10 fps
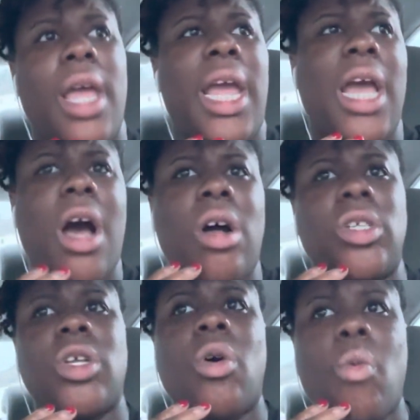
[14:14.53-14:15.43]
And
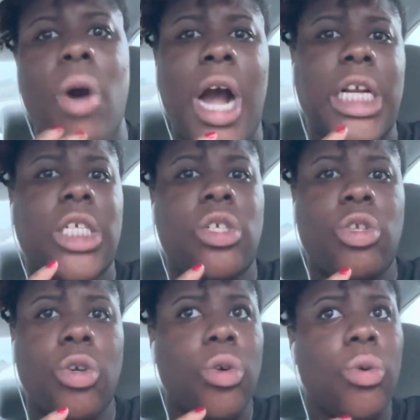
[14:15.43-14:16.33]
also watch
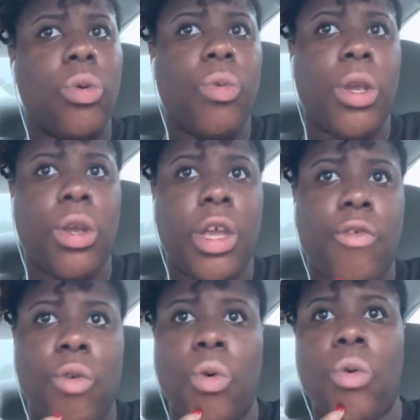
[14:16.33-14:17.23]
too,
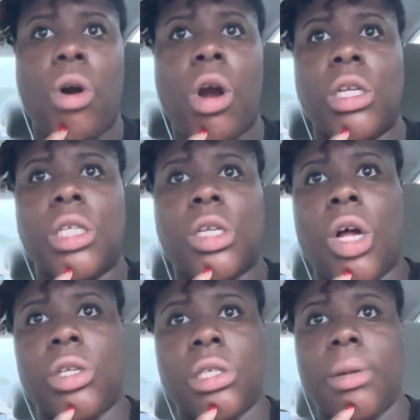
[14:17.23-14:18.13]
if you are to
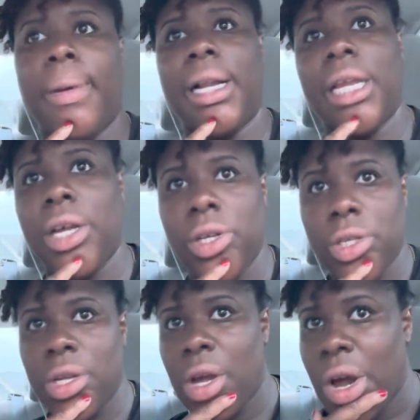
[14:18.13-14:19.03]
talk to somebody
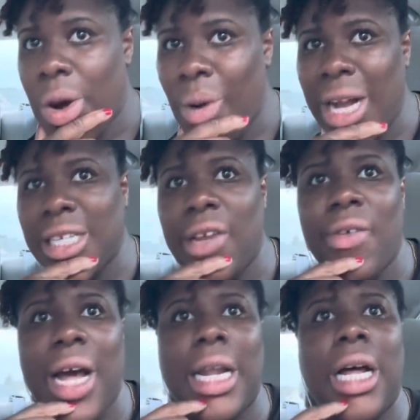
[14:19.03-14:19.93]
else, watch
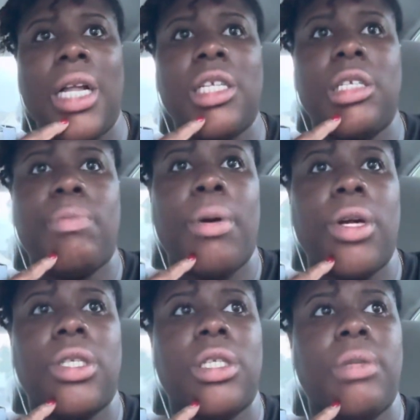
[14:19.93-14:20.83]
even how the other
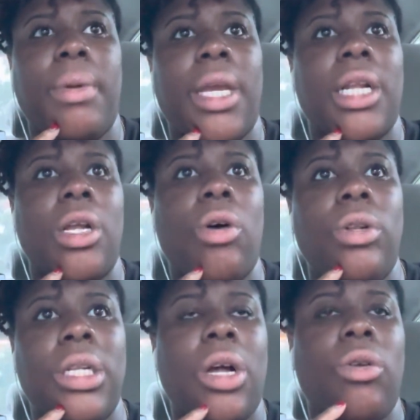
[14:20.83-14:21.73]
person speaking.
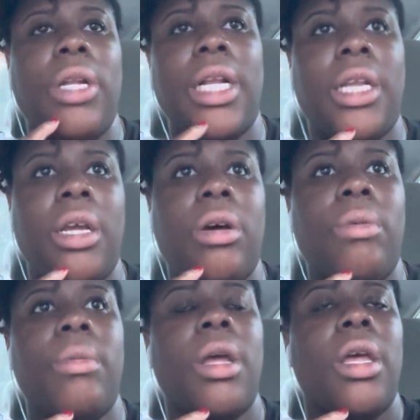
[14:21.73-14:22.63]
Don't let
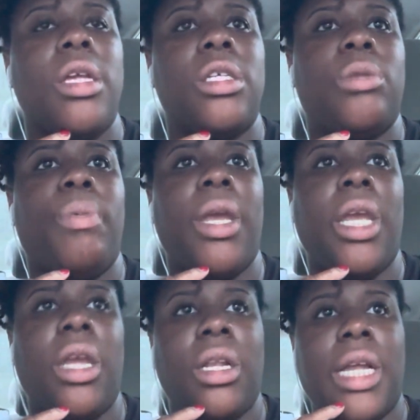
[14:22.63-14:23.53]
them
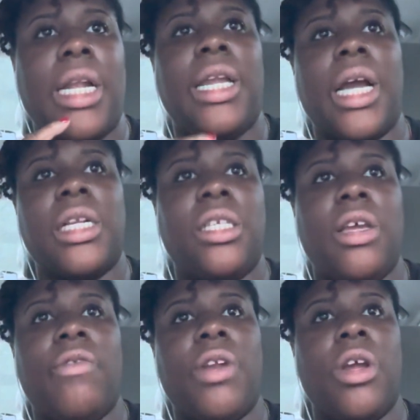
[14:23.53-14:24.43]
speak that
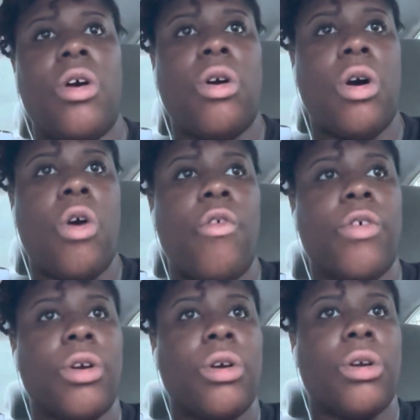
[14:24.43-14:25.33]
negativity
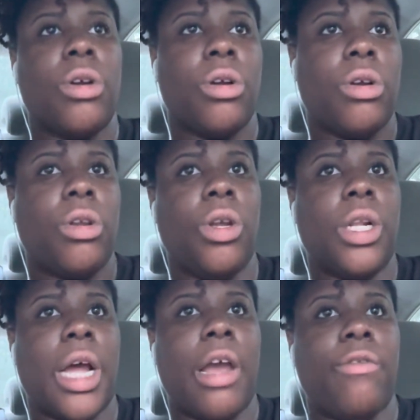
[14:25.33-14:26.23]
over your
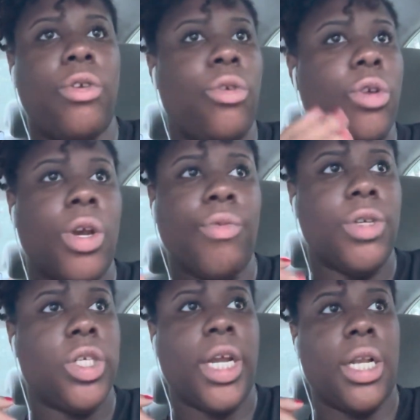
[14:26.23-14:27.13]
life. You can
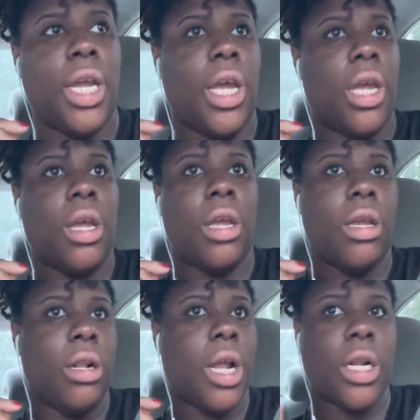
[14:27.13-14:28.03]
reject that.
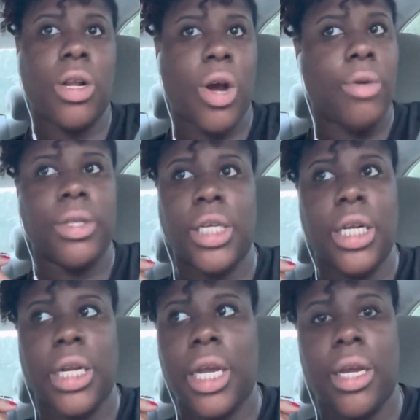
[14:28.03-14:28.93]
Like, no, I
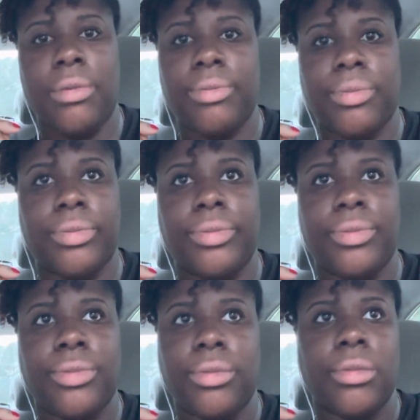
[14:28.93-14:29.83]
reject that.
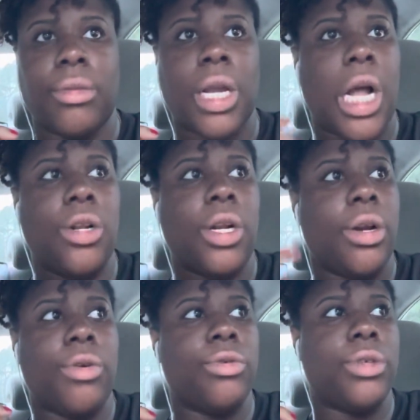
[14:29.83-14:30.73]
I
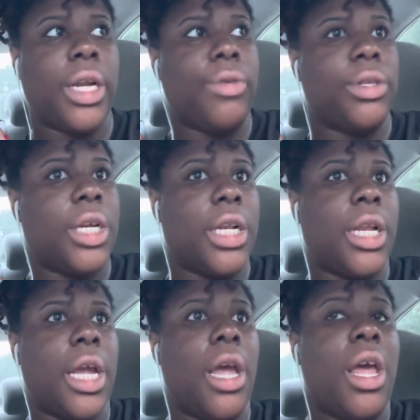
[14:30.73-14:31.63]
know they reject
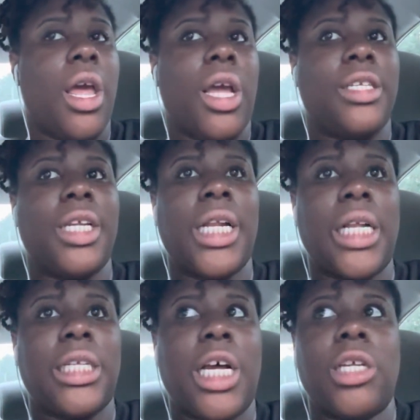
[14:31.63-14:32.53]
that. And see, a lot
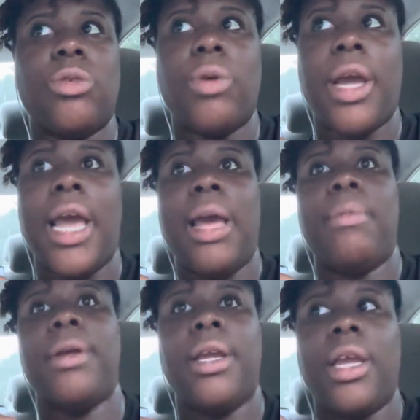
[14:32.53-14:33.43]
of times what
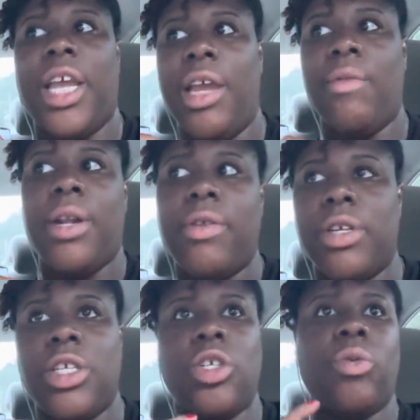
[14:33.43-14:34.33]
happened, even if the
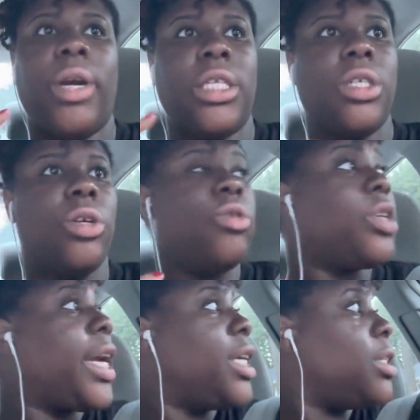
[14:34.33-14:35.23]
situation don't
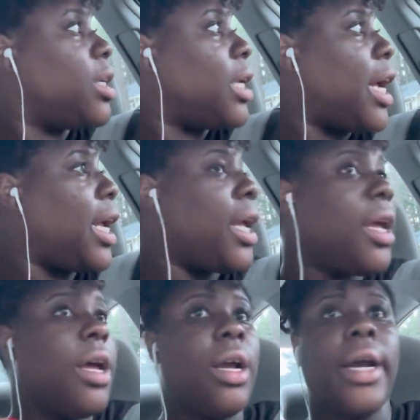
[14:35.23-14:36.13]
change tonight,
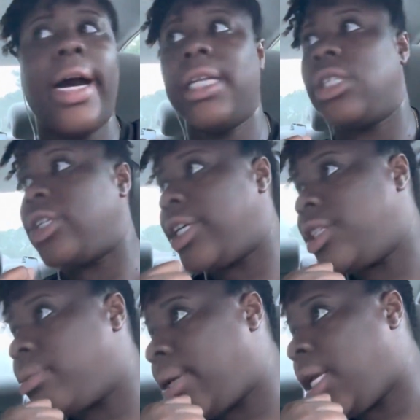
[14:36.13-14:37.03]
God is
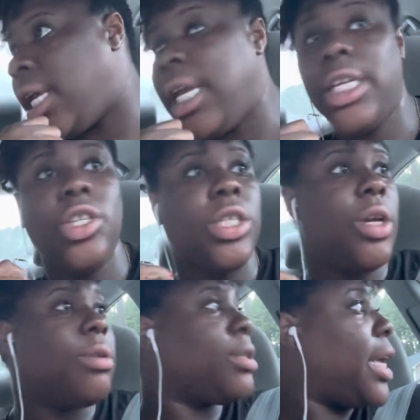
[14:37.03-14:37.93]
changing me. You see
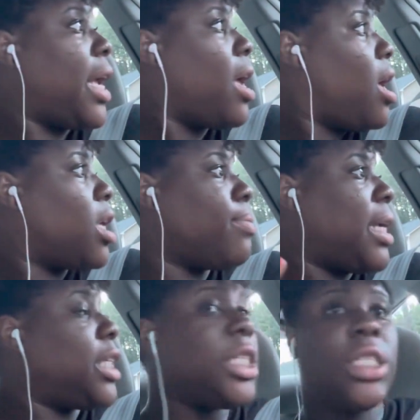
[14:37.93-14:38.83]
what I'm saying? Because my
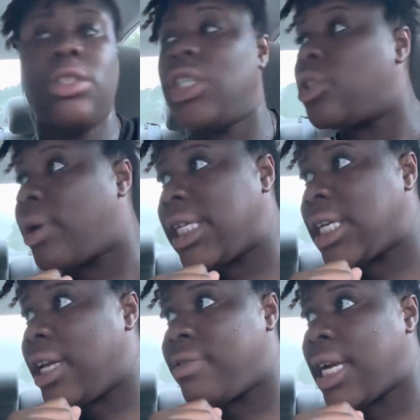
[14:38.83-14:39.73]

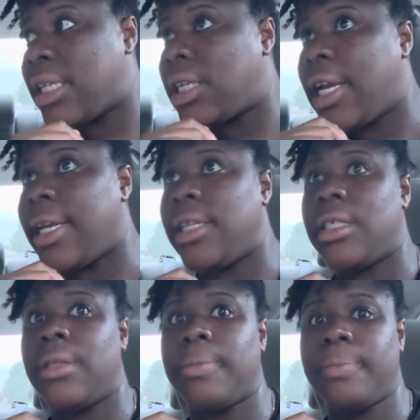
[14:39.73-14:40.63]
situation has not changed.
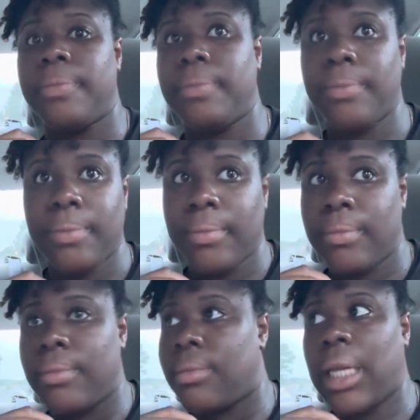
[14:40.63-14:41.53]

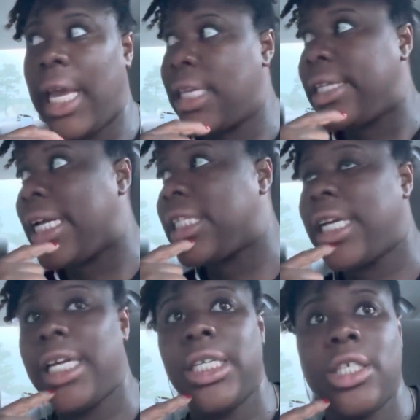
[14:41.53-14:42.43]
It has not
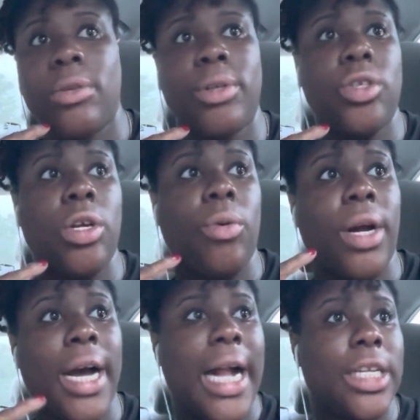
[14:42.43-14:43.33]
changed. But you know
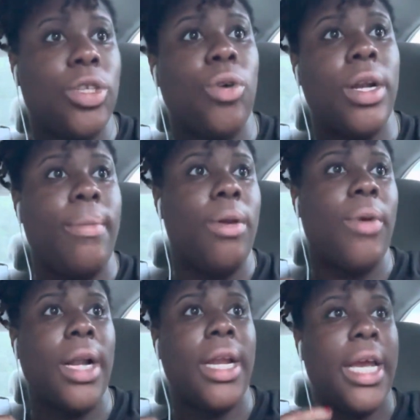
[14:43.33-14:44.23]
what God is doing in me
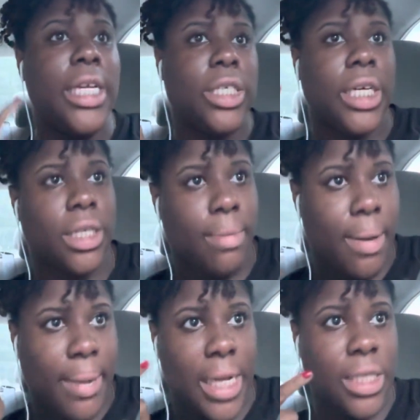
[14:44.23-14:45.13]
right now? He's changing my
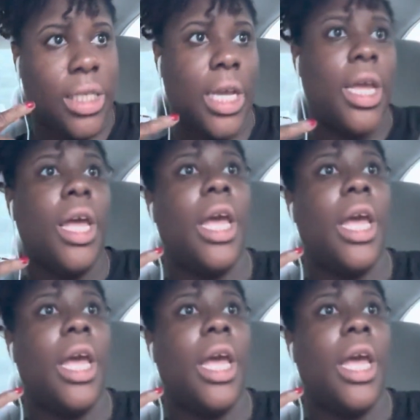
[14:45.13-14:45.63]
mindset.